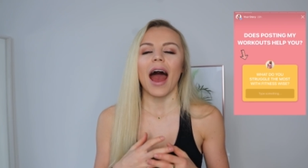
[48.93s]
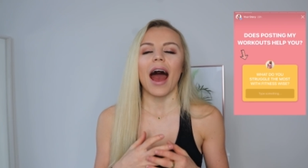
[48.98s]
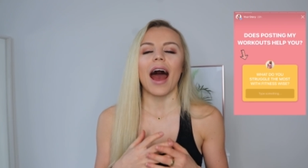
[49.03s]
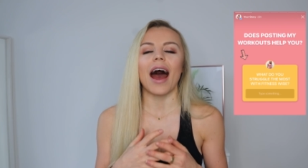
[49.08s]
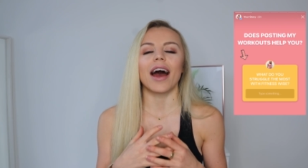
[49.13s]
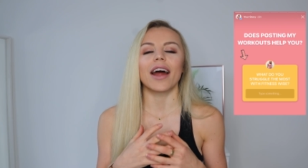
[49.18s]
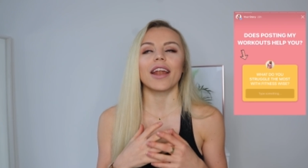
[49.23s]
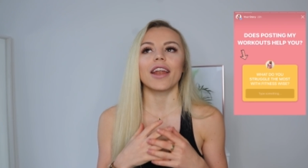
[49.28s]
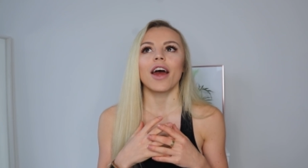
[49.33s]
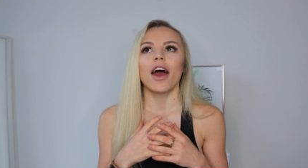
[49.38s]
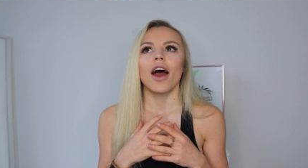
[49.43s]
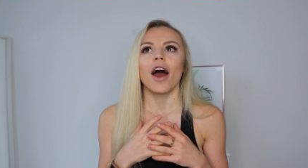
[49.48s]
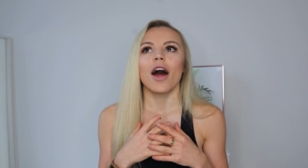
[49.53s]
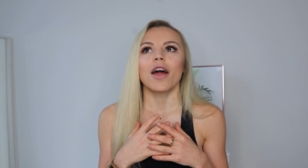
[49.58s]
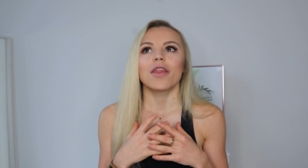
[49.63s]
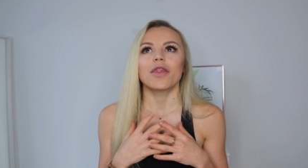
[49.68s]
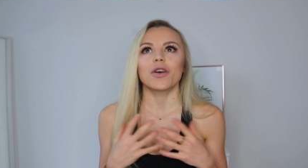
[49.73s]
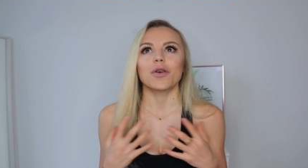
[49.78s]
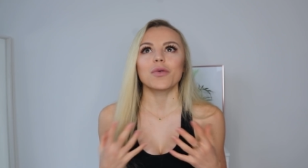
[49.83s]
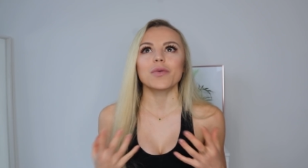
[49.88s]
And
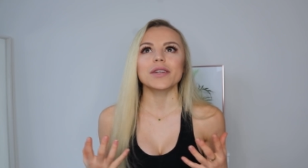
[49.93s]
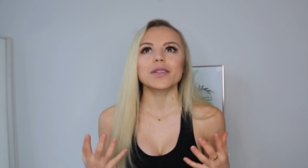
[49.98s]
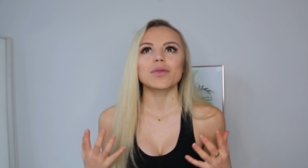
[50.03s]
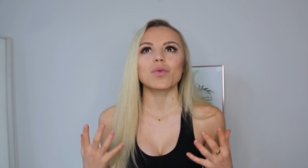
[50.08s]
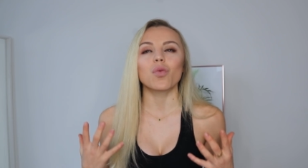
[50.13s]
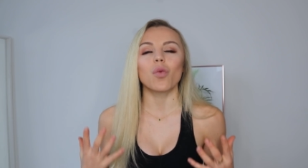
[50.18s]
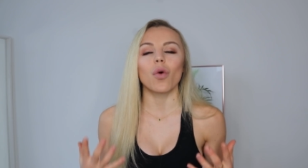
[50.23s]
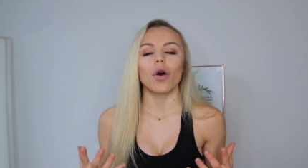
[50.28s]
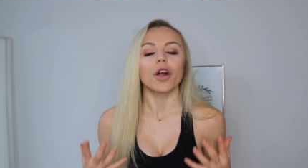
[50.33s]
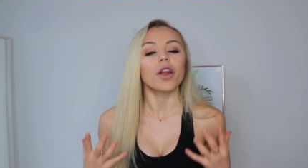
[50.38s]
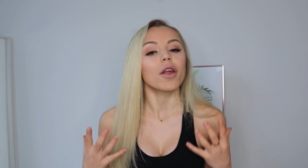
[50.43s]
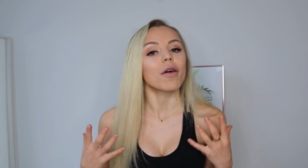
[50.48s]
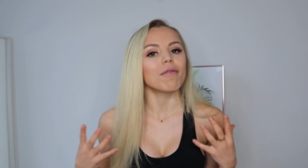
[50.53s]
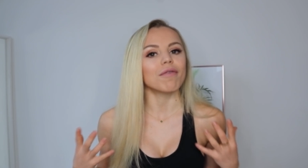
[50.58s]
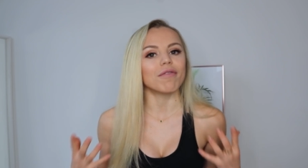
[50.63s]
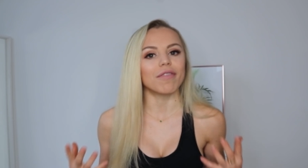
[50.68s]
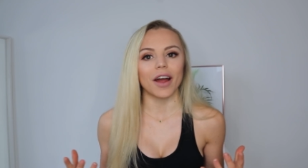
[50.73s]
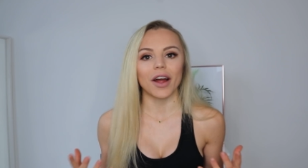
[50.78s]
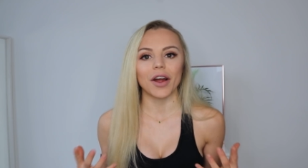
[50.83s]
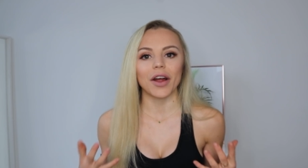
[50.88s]
there was
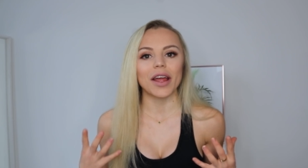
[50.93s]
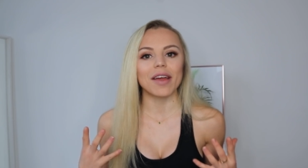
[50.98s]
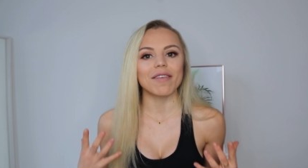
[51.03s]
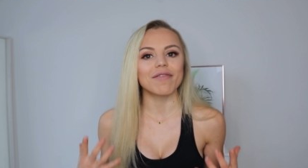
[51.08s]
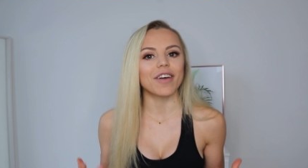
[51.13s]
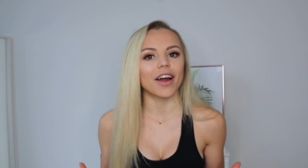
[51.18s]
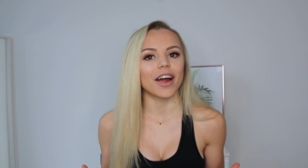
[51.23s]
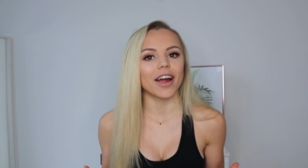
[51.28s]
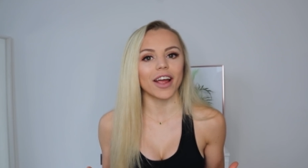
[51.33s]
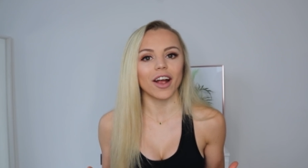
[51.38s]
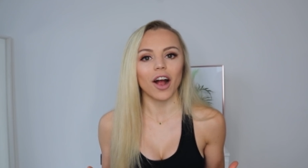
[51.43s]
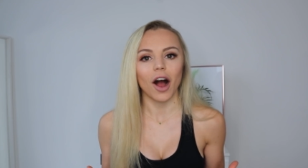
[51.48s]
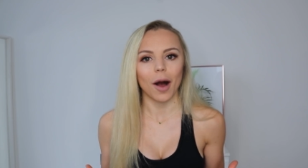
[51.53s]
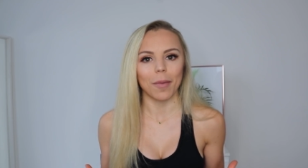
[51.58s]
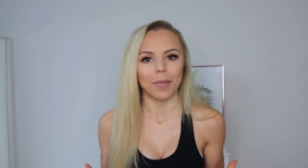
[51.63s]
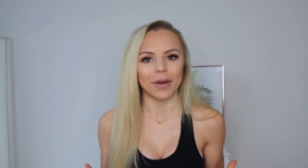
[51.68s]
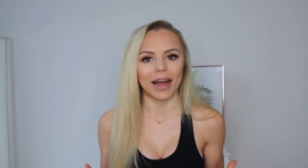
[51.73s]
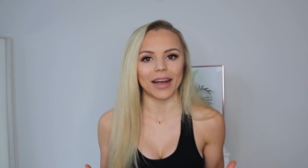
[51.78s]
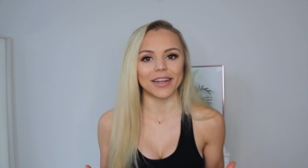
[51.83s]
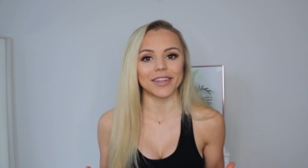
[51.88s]
one very
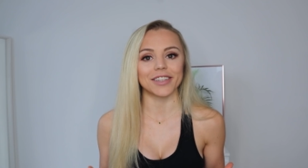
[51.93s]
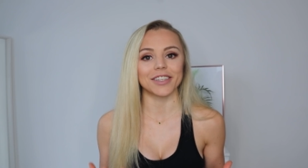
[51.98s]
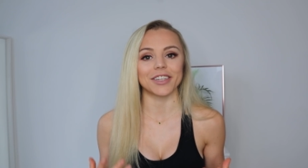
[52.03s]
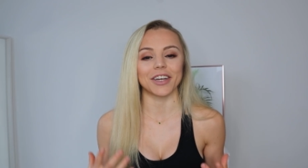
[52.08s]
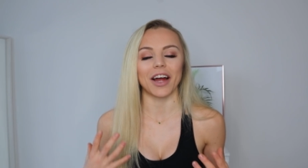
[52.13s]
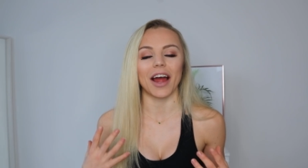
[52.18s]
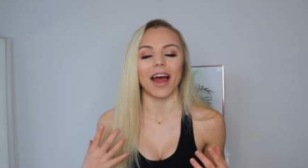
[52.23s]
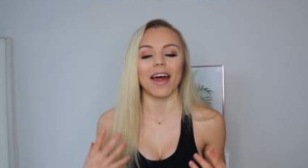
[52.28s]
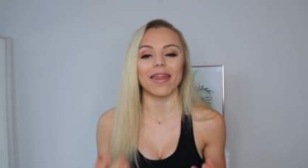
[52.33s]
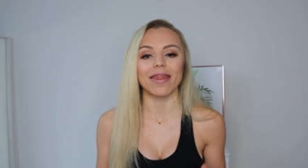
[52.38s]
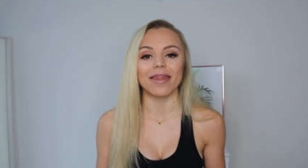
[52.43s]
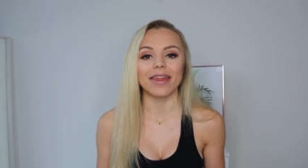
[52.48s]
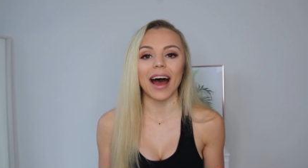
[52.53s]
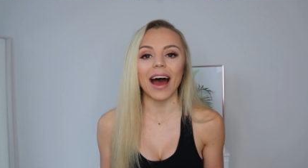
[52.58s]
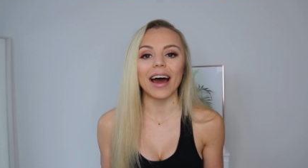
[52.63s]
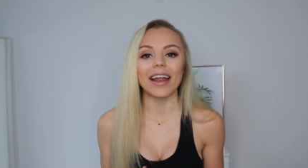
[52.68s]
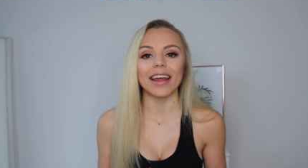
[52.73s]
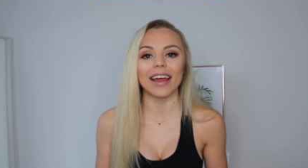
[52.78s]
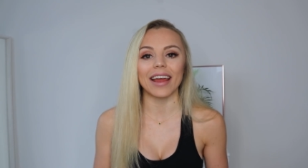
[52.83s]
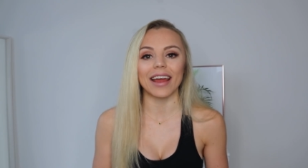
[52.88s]
common answer, and
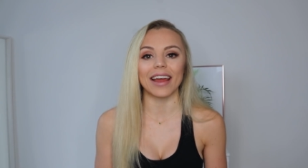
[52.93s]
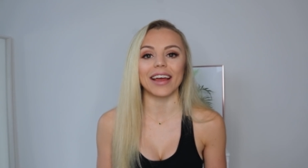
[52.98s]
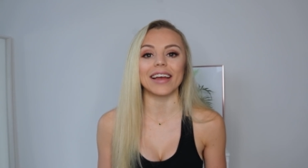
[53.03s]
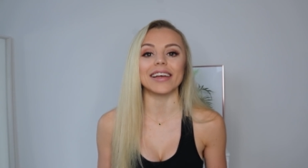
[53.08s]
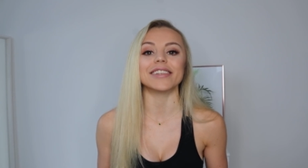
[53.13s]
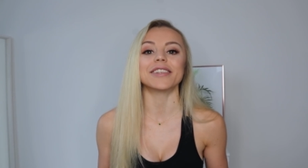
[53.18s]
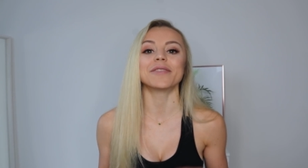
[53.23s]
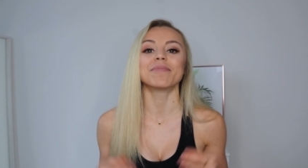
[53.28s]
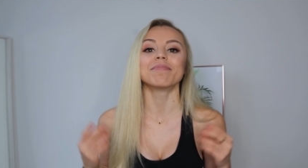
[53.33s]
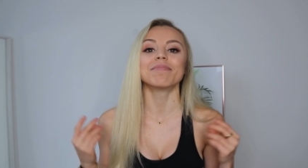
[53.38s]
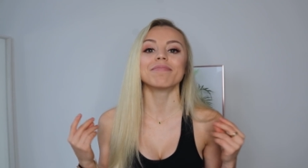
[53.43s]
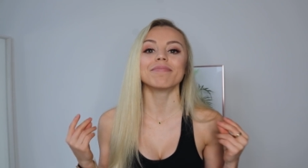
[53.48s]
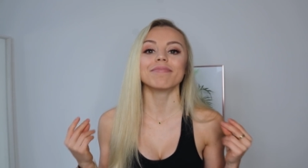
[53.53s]
that is